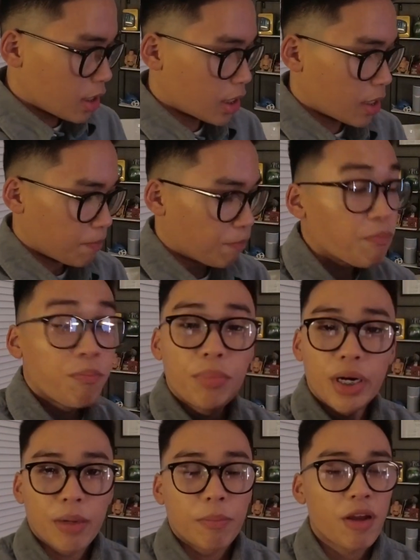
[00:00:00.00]

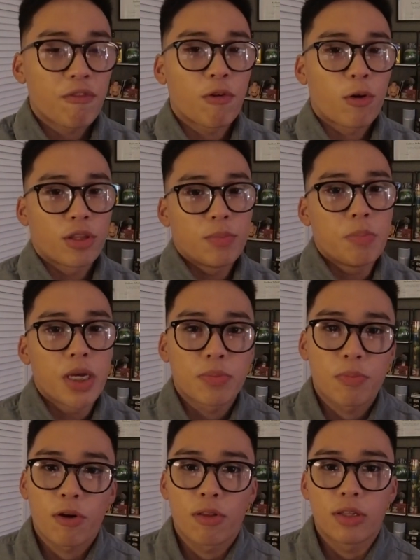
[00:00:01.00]
But by far the
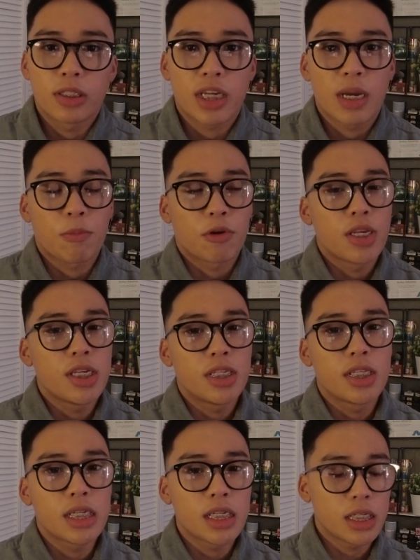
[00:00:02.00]
best part of this camera
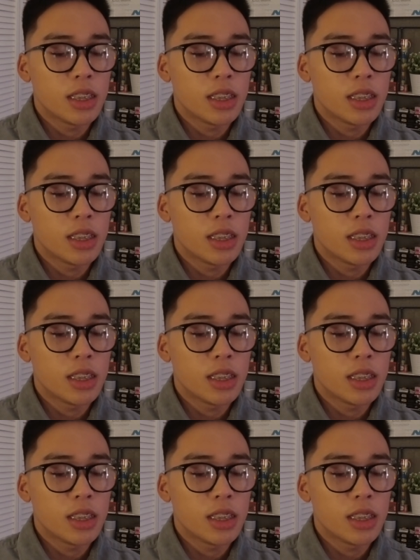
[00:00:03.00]
is the